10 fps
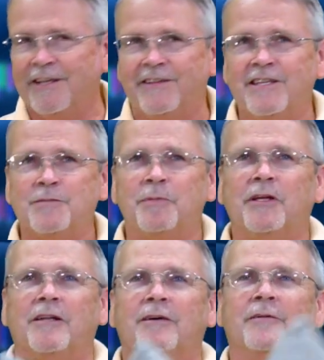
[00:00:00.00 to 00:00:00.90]
This
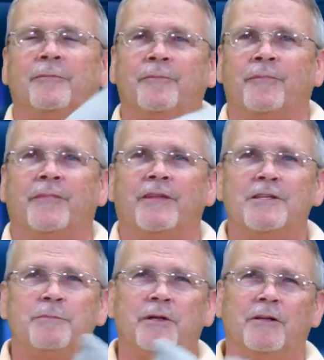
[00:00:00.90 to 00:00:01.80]
pillow
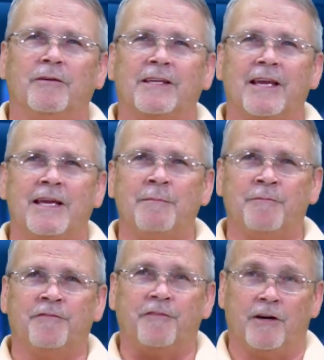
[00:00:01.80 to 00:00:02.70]
came
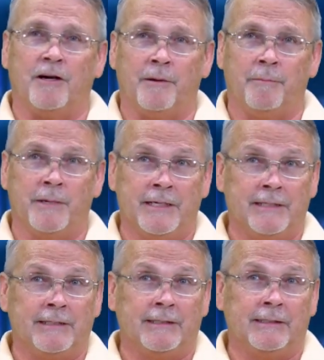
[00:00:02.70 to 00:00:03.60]
from,
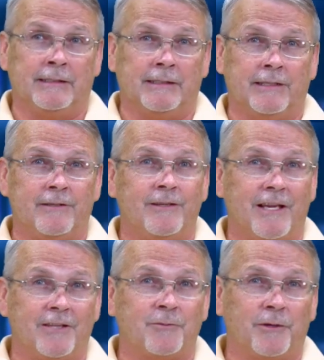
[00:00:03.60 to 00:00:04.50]
can you
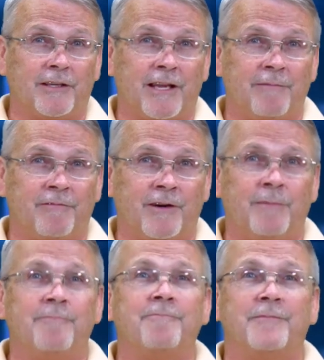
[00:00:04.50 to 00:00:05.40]
guess where it came from?